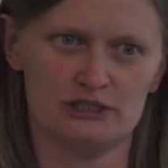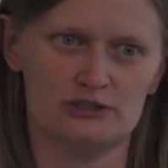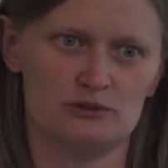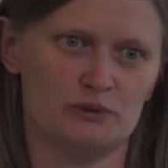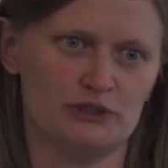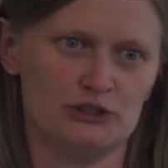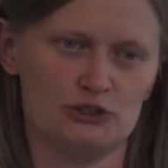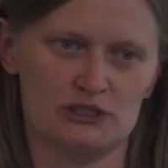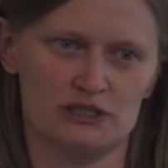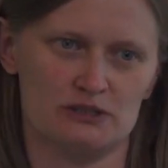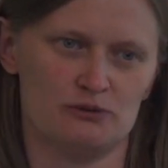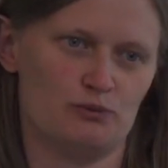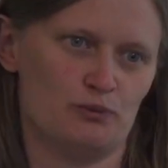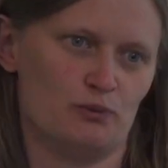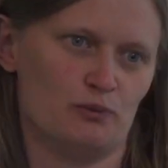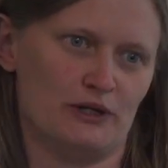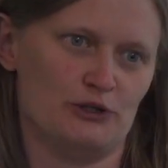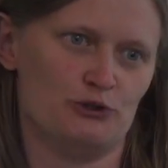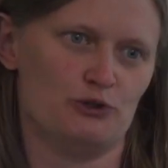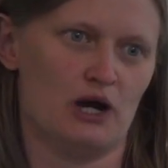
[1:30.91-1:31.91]
So when you,
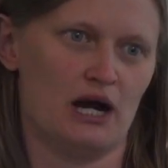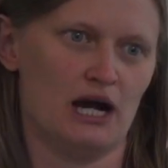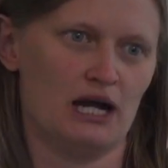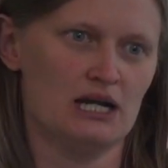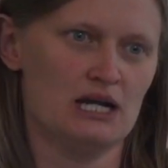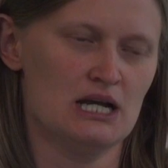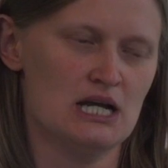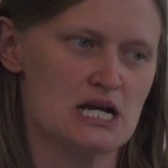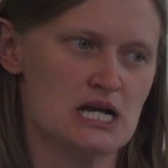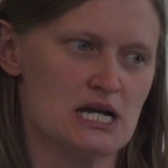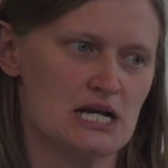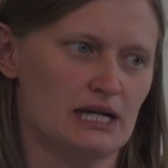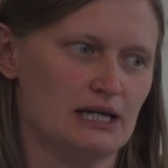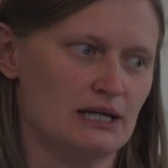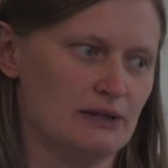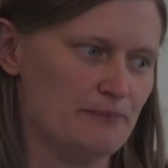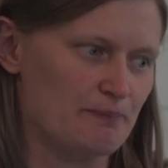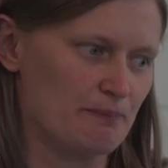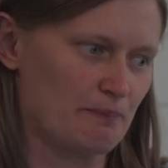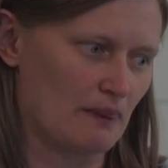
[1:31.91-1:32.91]
when you are
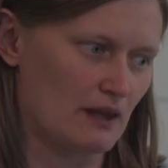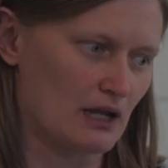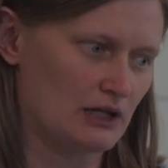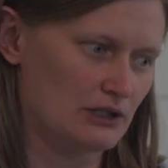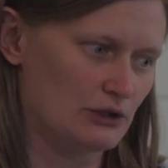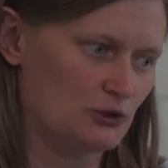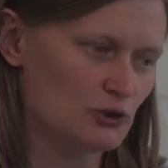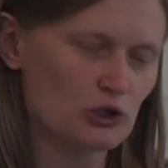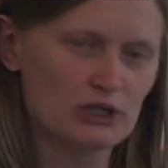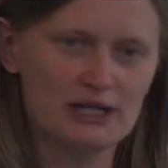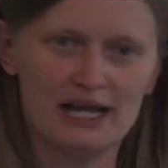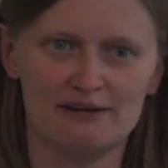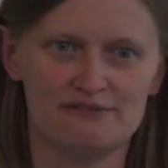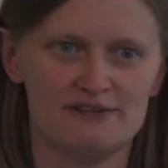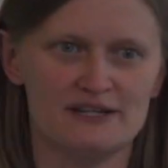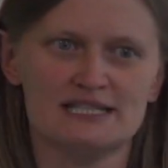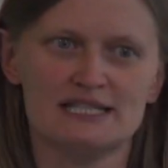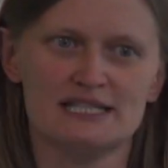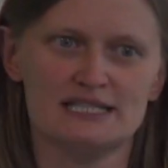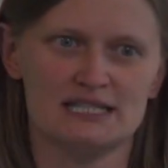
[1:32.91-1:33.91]
a um, nuclear
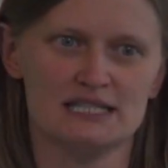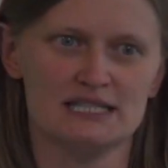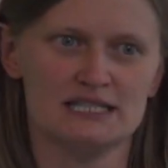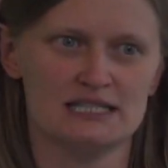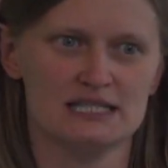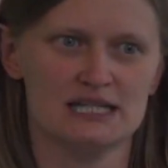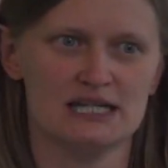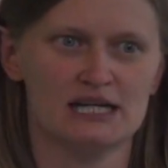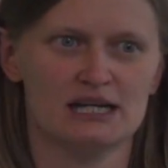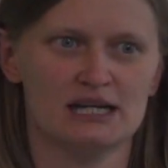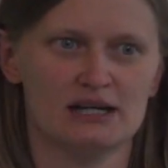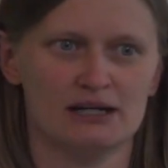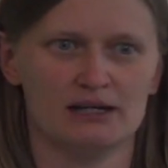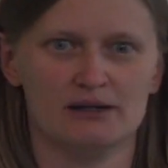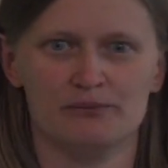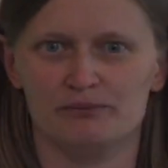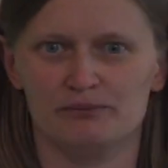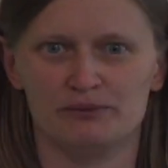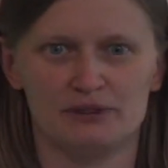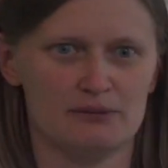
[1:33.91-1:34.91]
physicist,
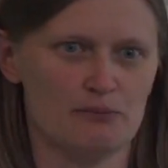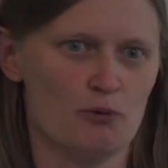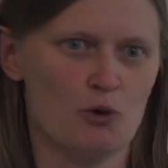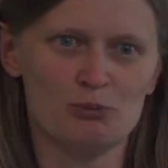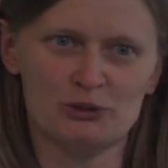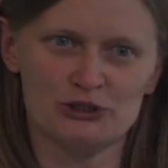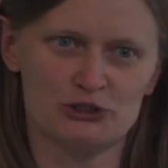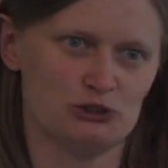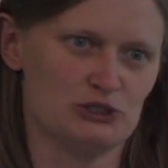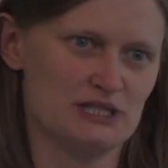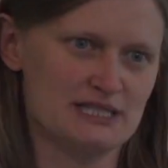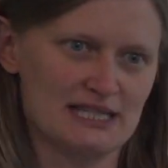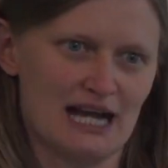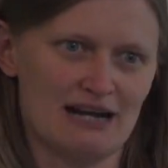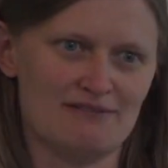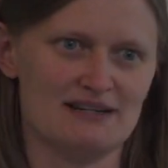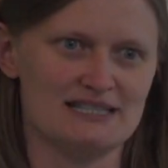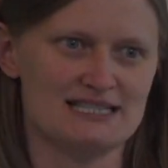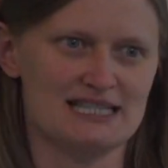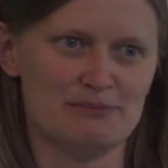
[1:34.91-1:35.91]
um, the moment you
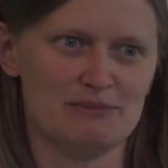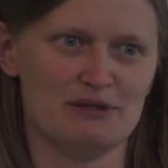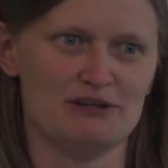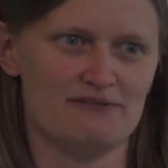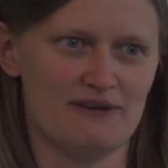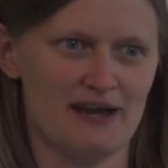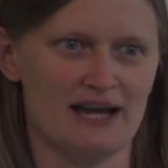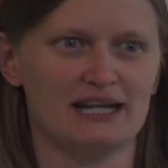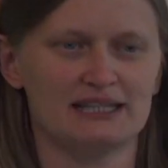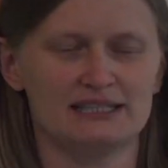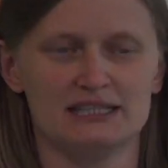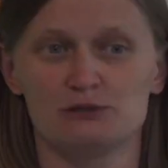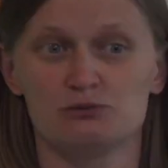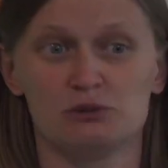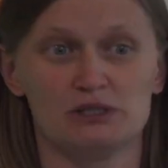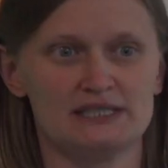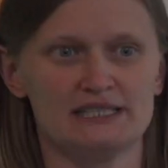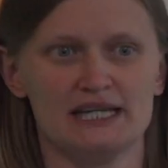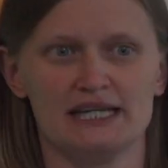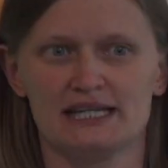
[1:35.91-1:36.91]
discover some effect, it
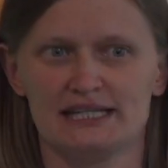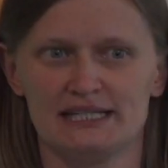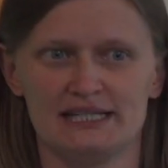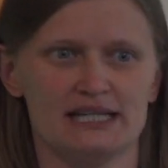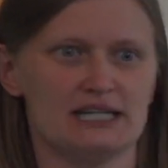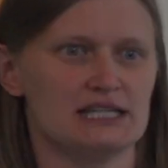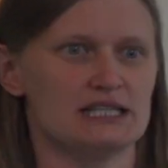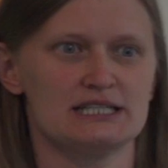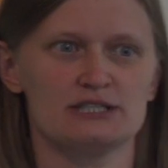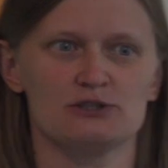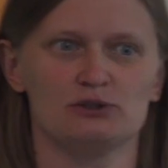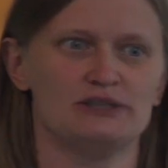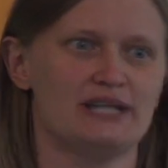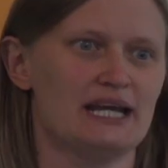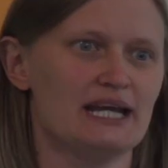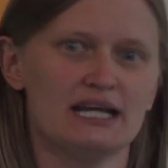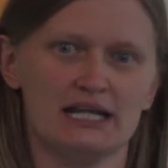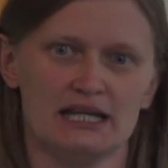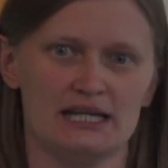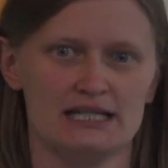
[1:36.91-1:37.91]
will take years or
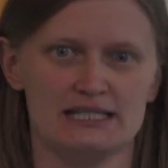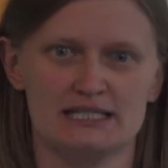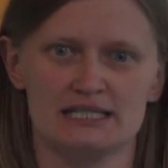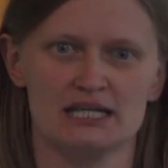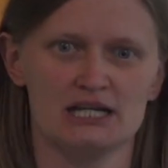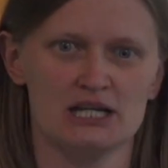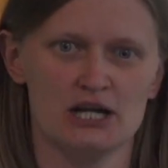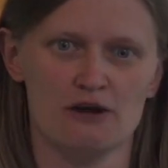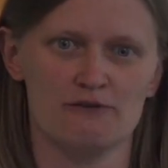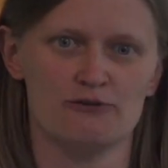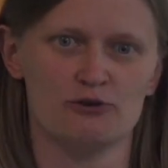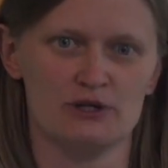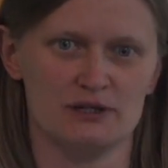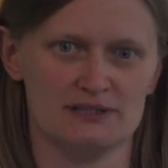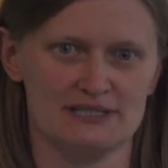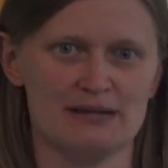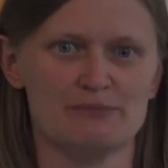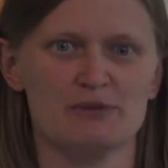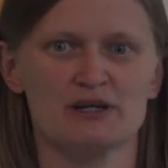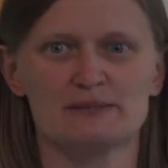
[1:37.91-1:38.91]
decades
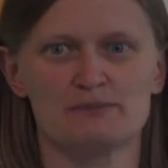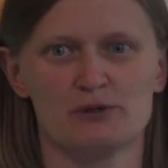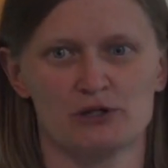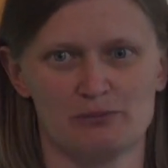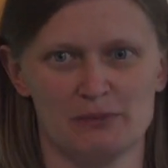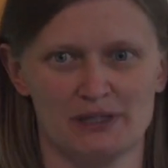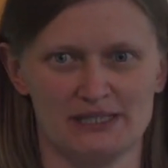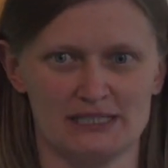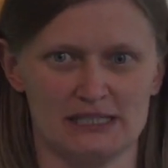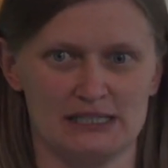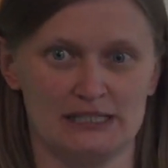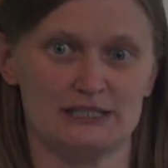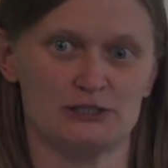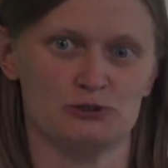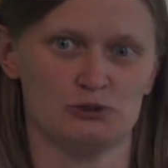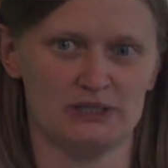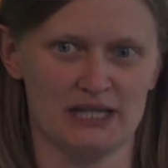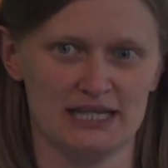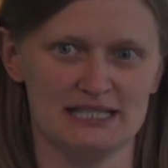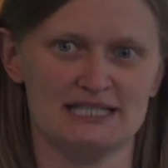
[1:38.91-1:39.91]
for some experimentalists
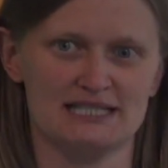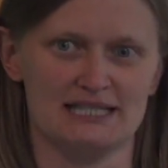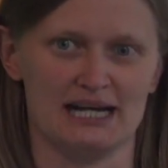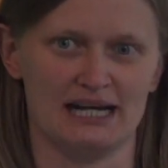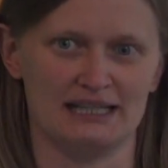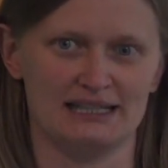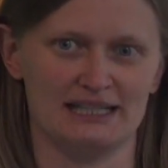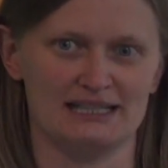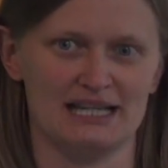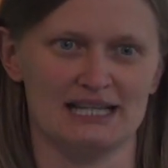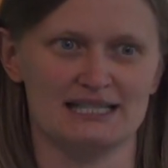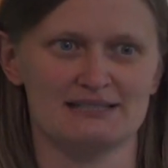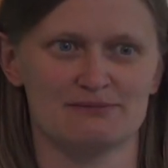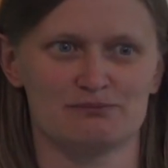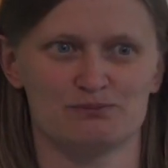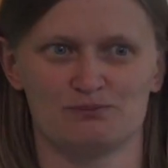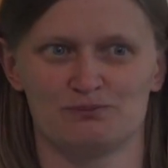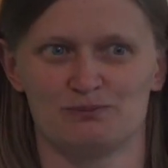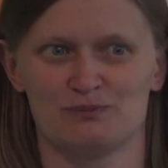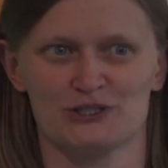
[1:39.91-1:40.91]
to test that. And that
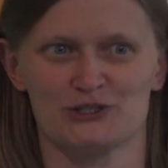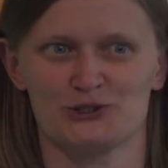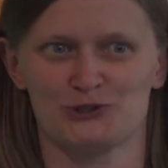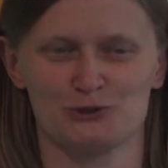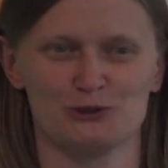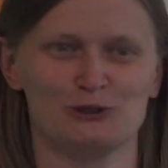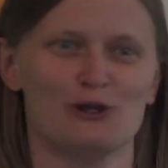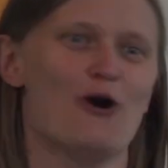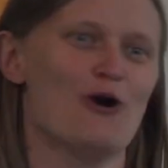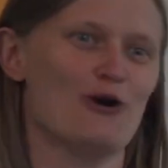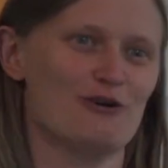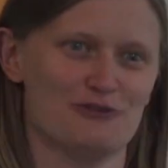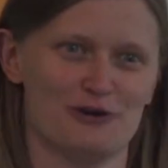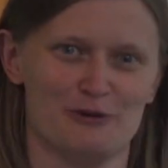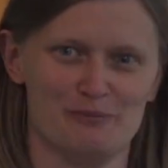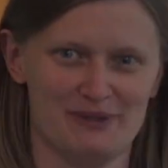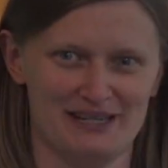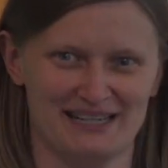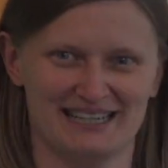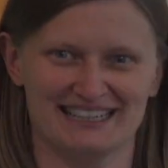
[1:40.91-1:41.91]
was too long
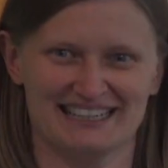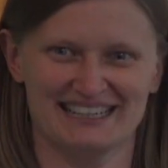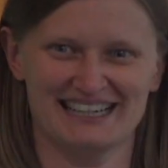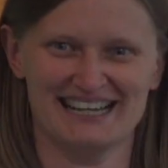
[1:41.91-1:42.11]
for me.